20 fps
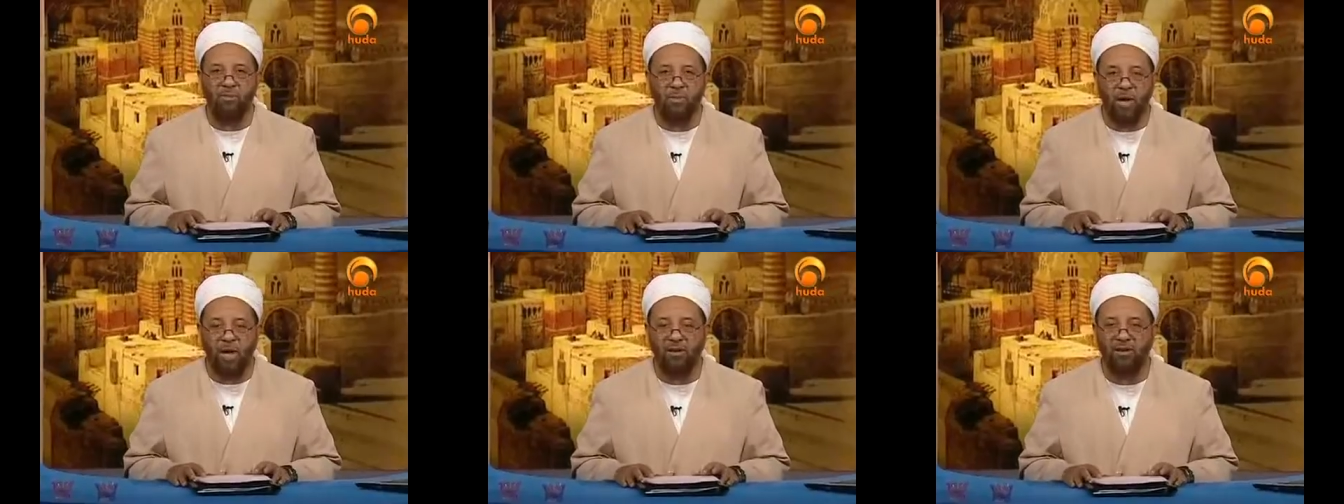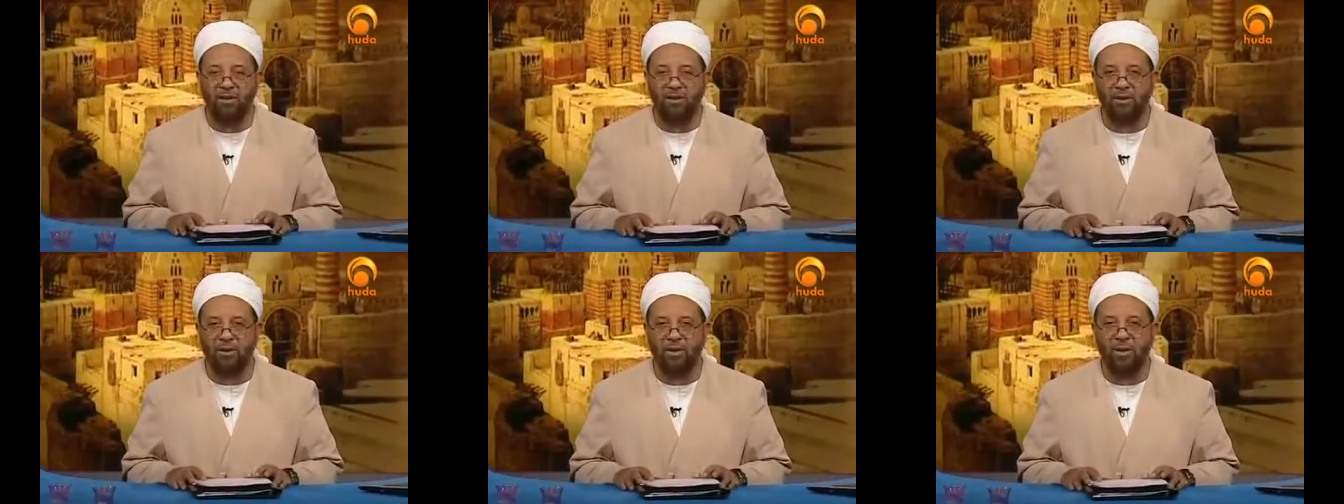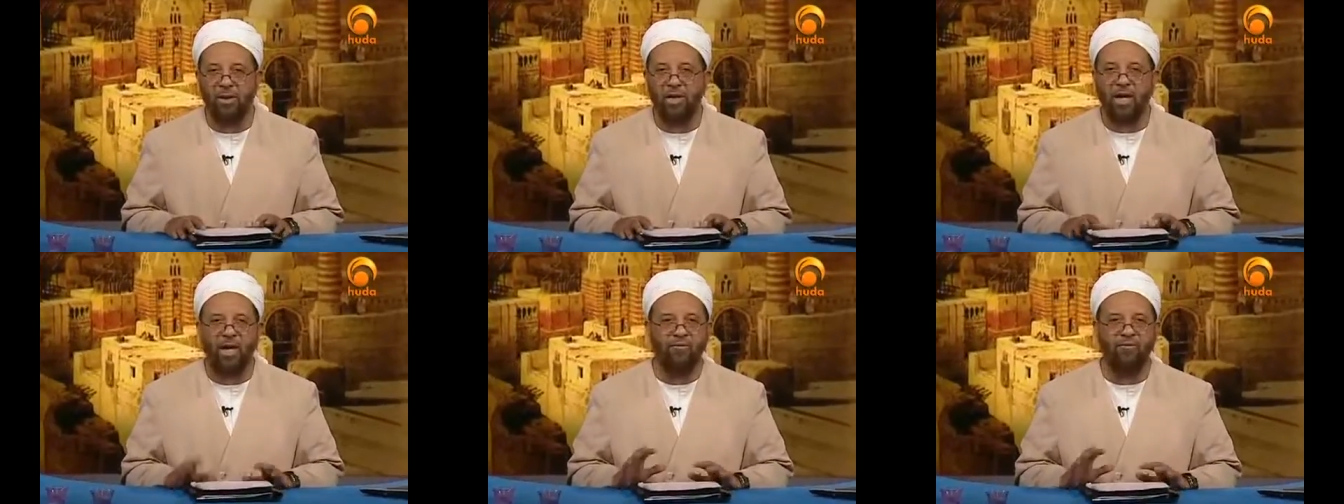a mosque
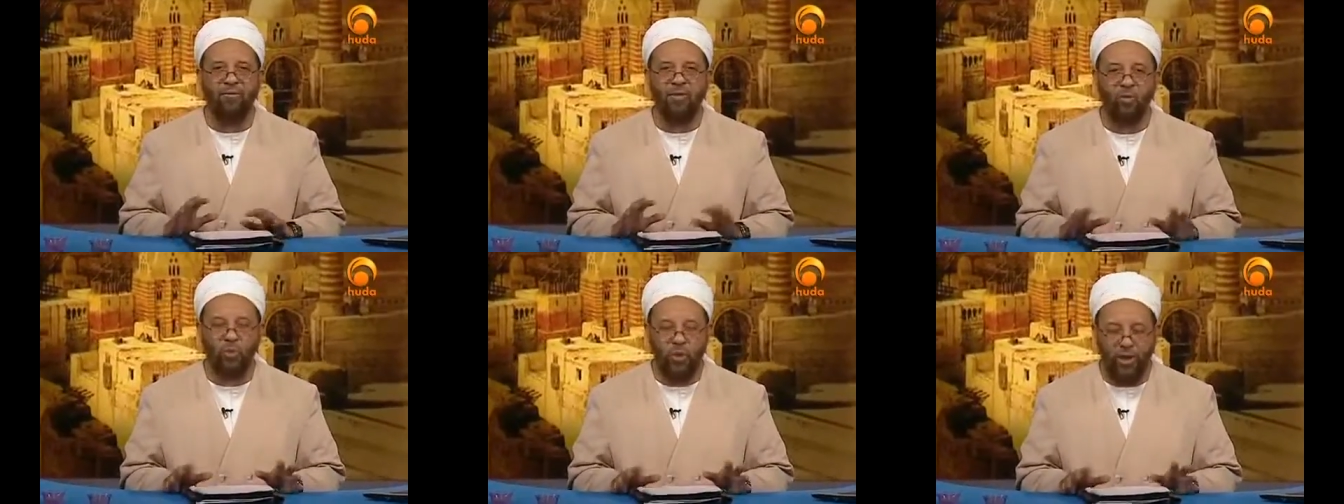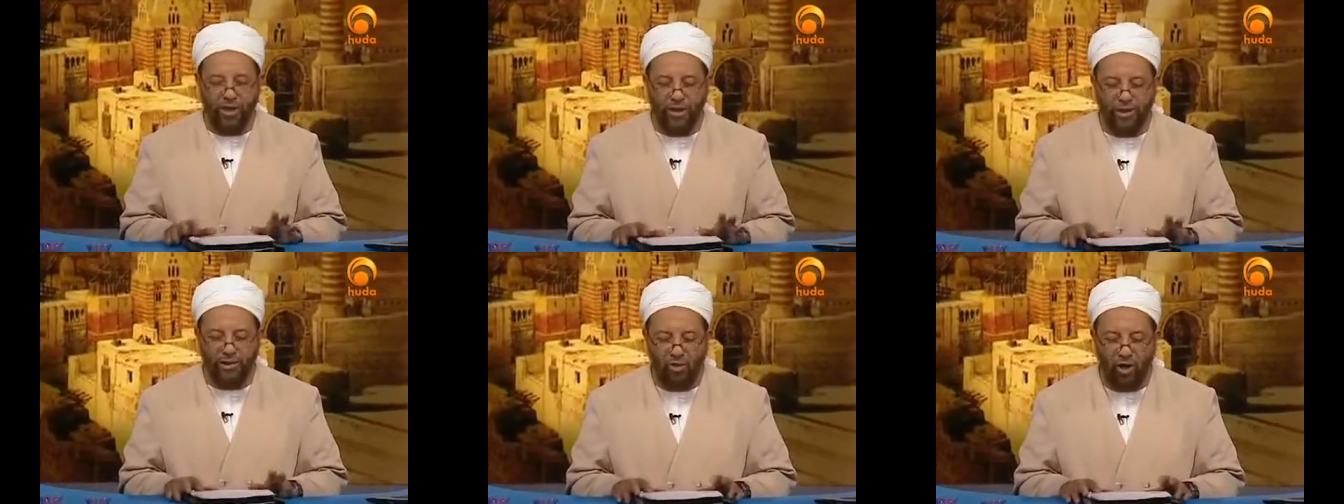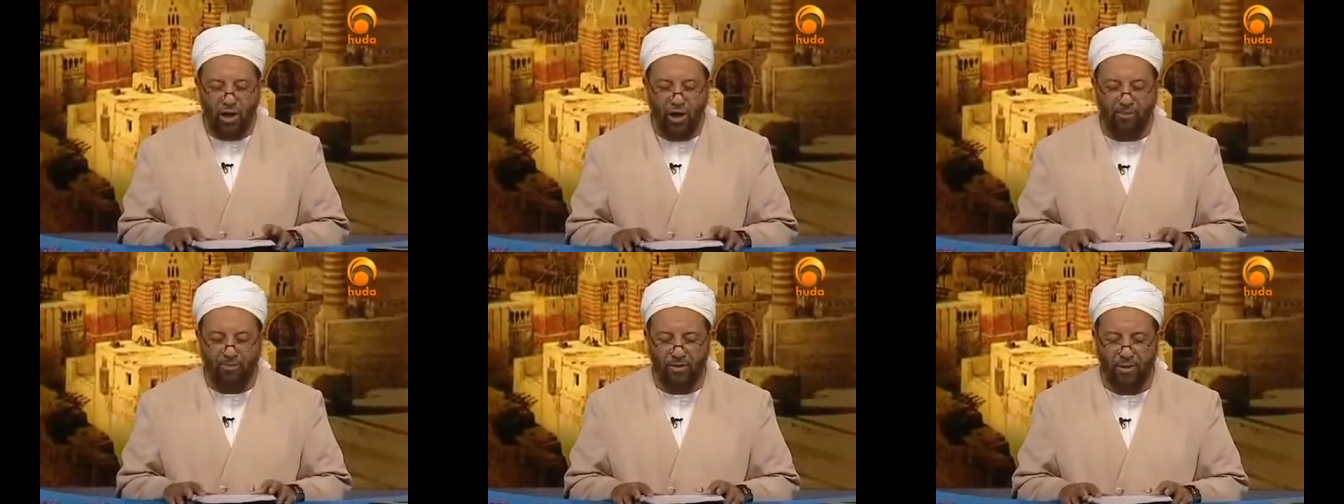everywhere he
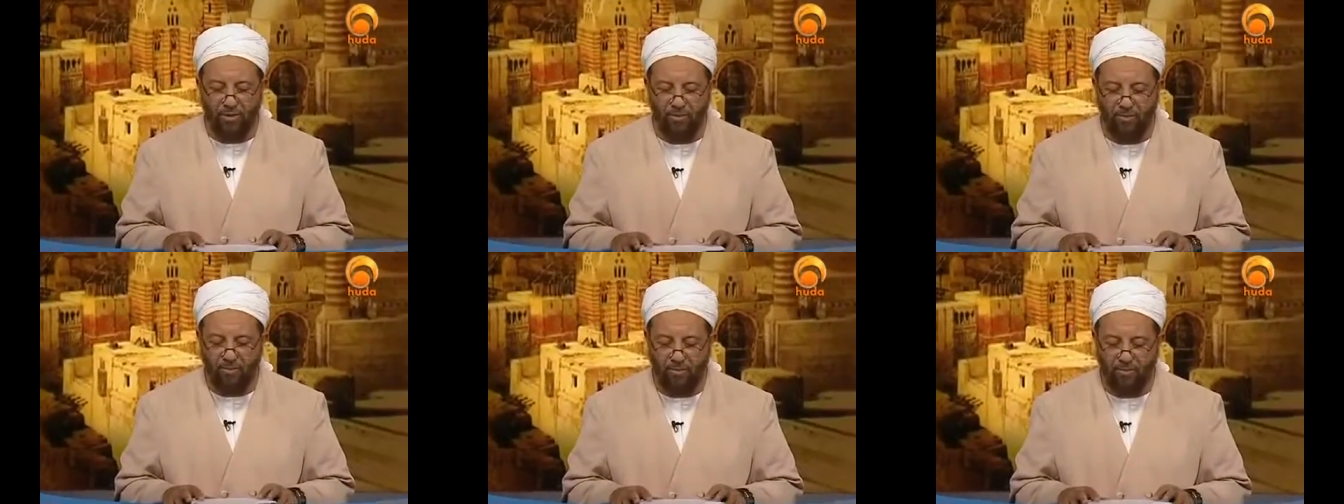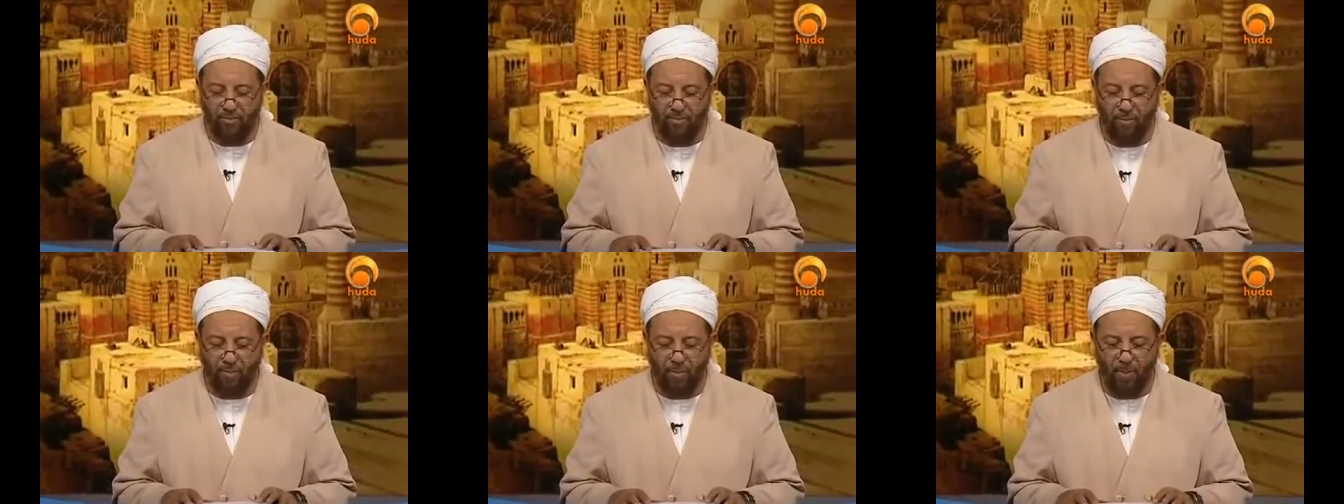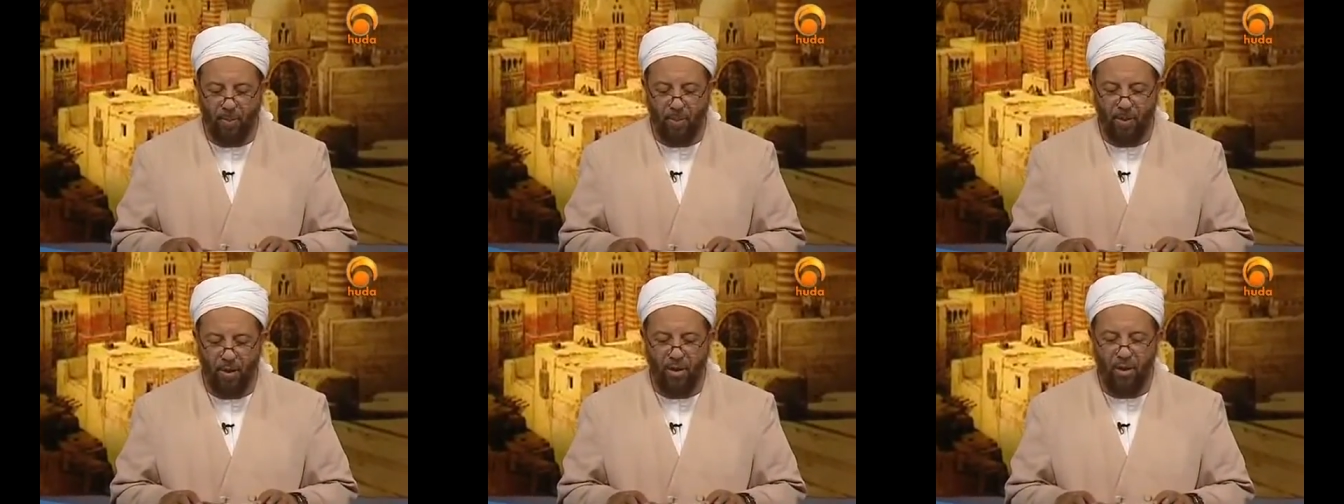stopped.
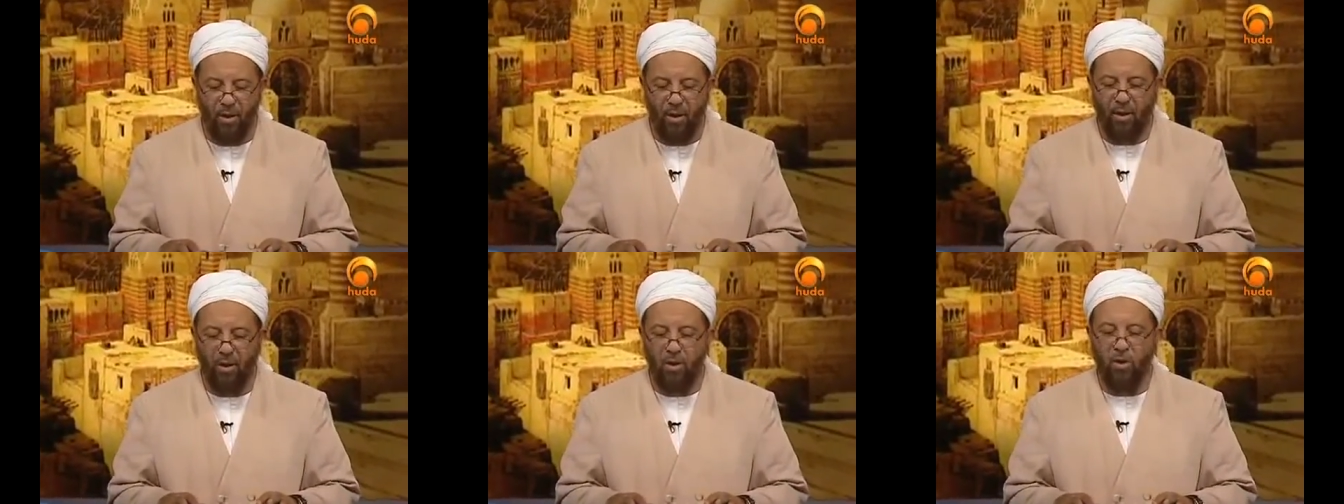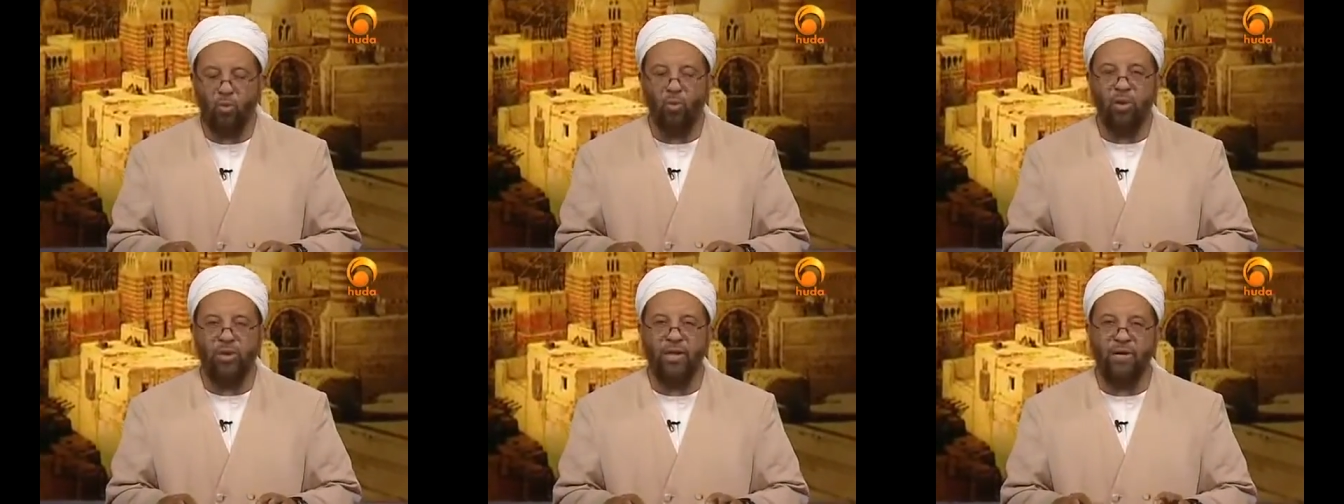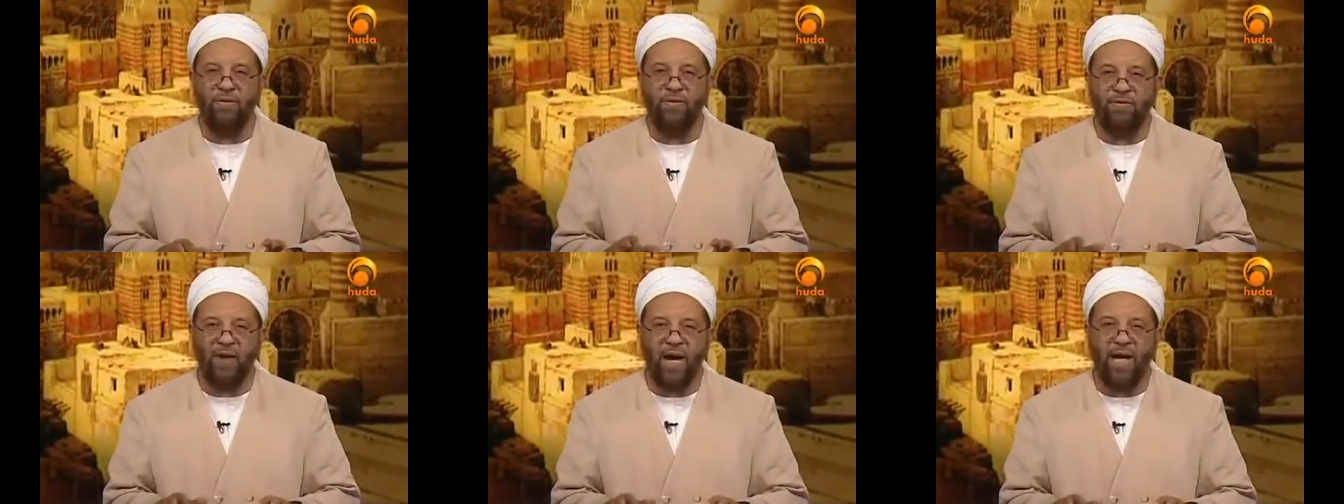When
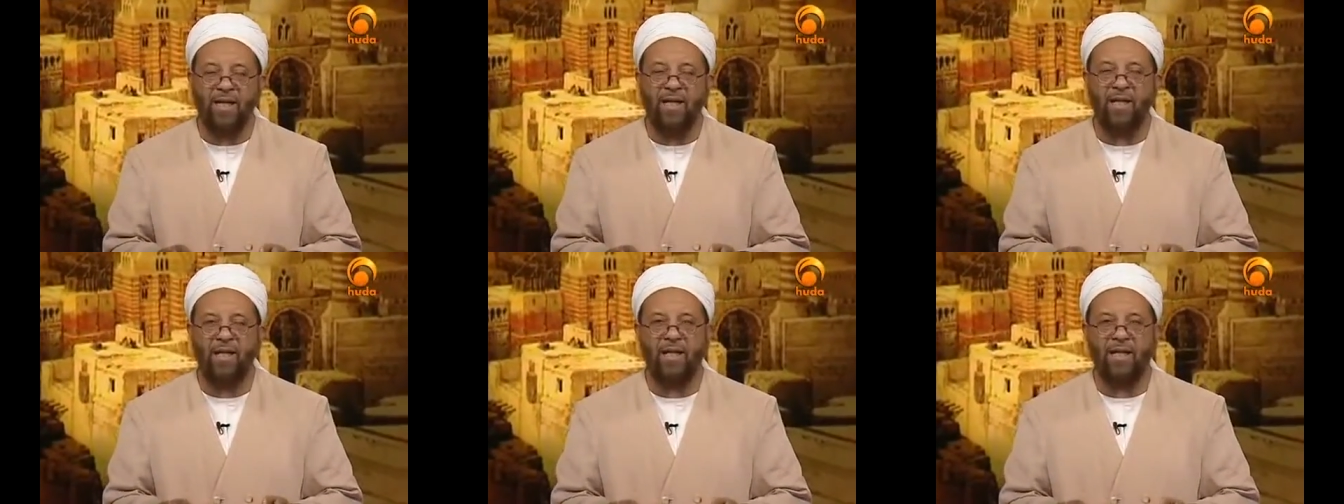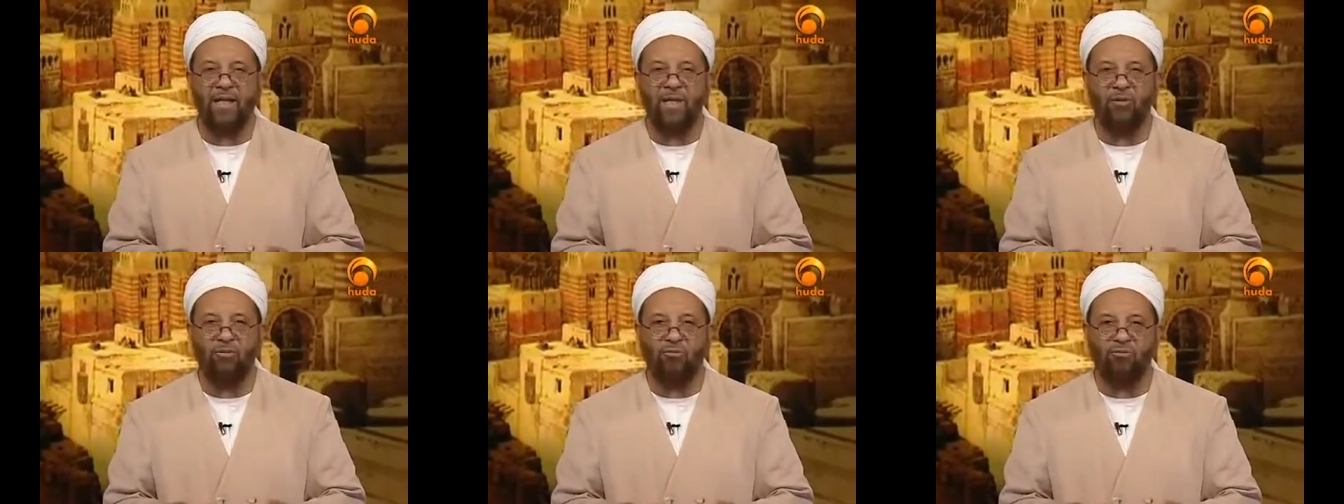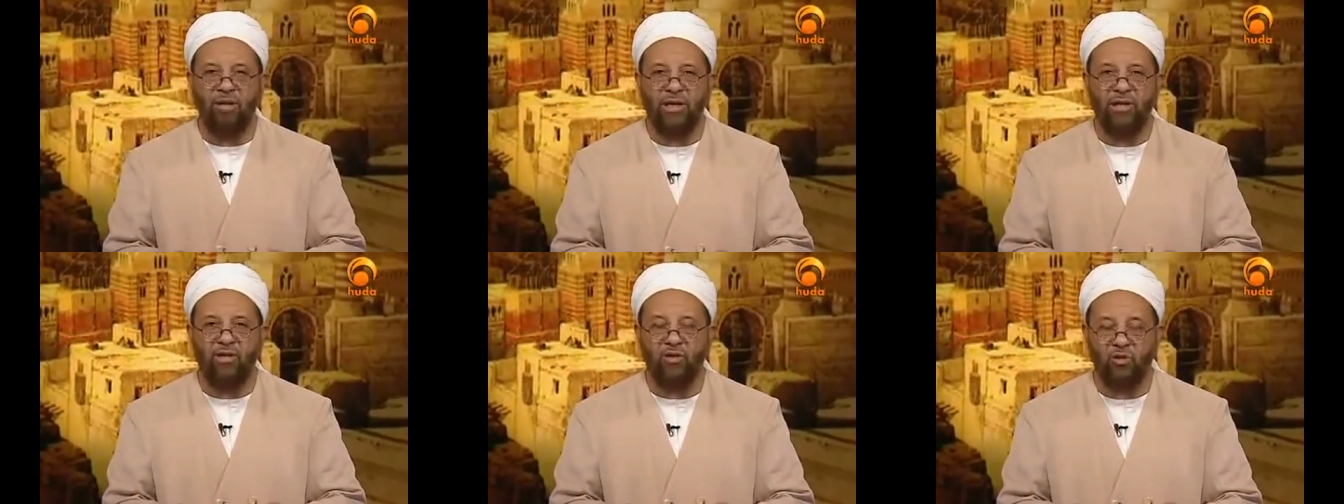they finally
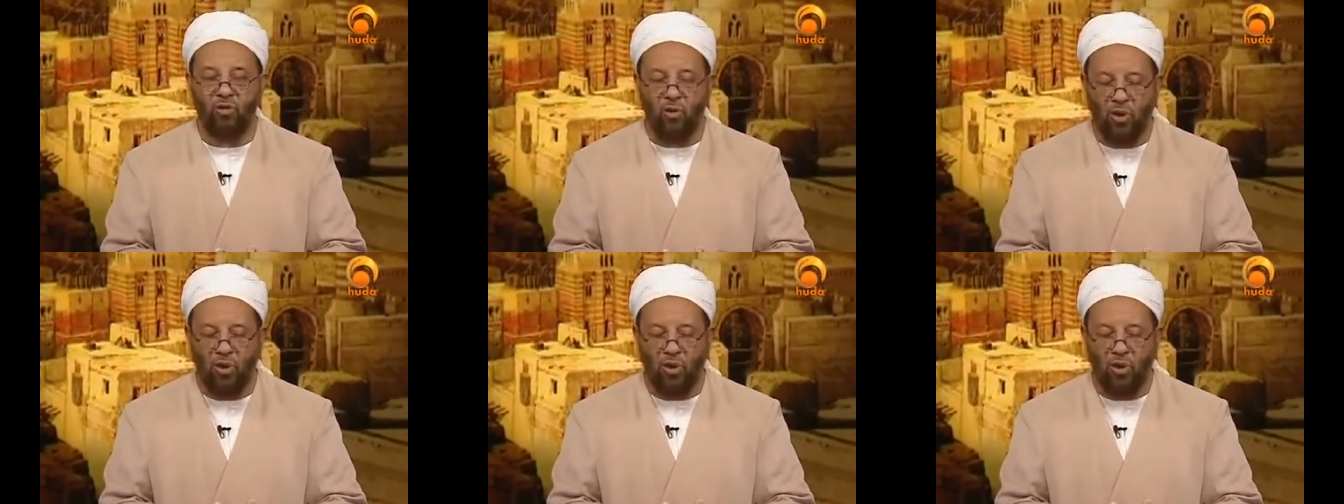reached